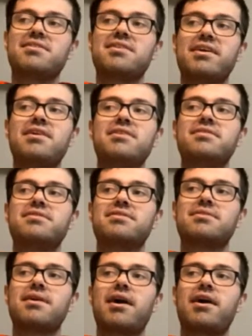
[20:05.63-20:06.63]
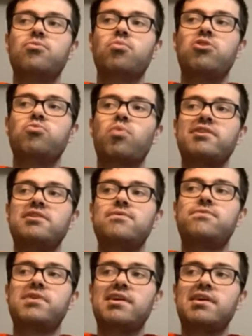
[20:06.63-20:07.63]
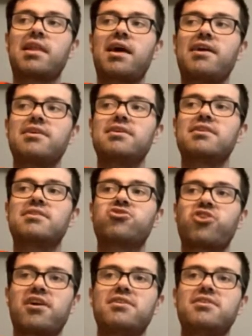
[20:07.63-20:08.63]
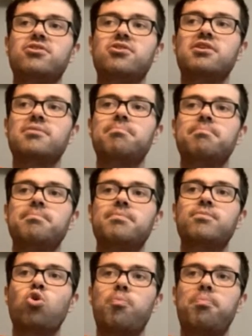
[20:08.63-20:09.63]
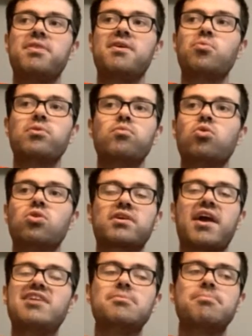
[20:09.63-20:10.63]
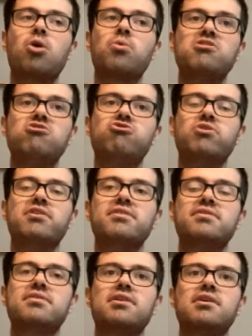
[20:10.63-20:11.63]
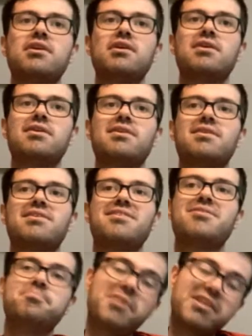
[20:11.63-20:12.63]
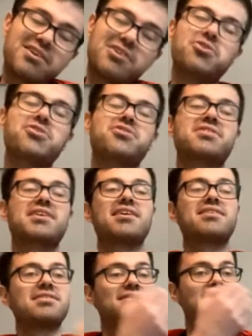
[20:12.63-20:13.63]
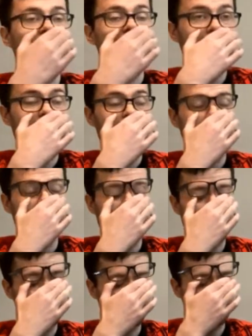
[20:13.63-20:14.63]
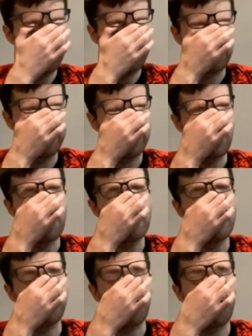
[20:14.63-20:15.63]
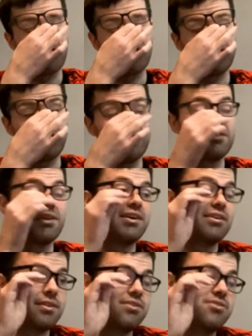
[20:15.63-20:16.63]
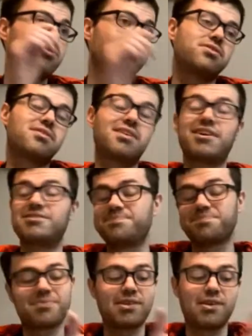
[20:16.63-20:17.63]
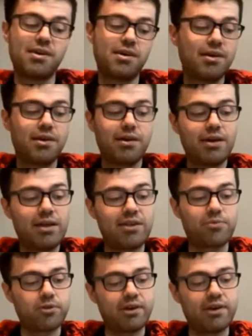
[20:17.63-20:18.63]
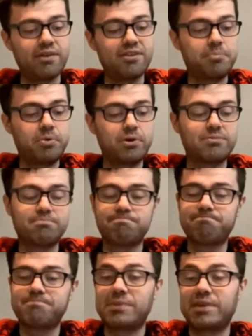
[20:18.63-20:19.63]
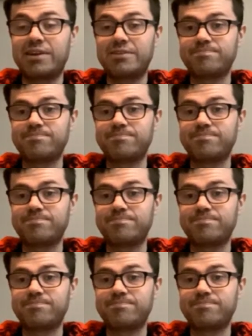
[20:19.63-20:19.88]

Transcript: It is. And when you feel like you're hoping that we won't get any more injuries, Miller goes and gets, obviously, a hamstring. It's just so unfortunate, isn't it? And it's just, it is what it is, but, yeah.